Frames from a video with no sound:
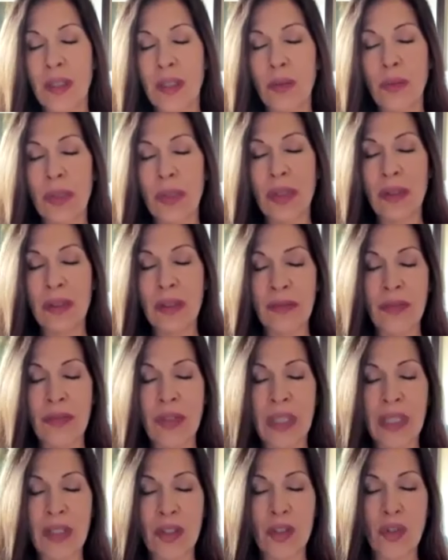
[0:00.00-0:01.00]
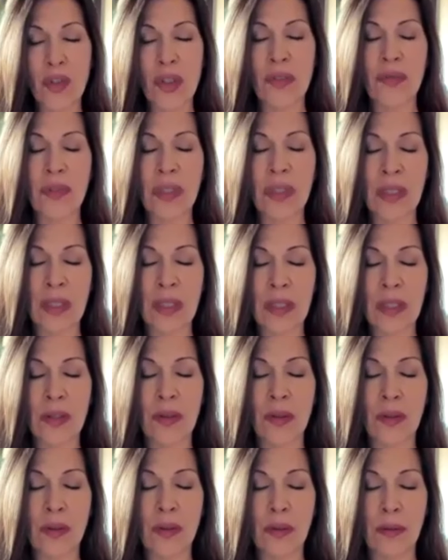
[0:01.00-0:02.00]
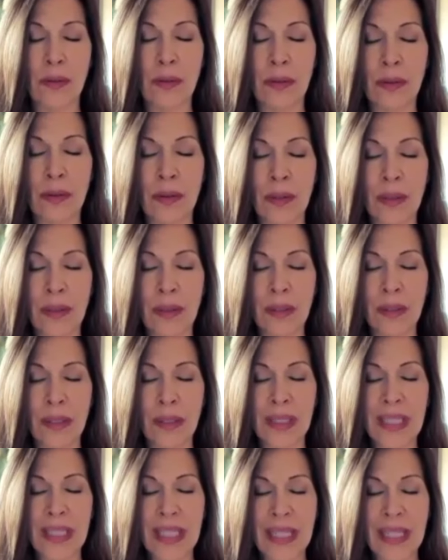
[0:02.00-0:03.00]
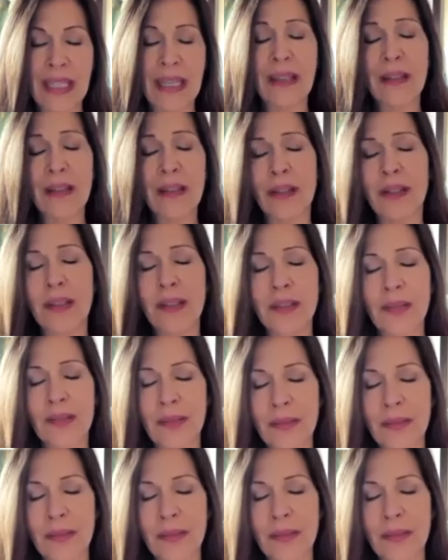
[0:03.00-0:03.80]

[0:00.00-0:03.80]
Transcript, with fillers: we are lifting and shifting the earth together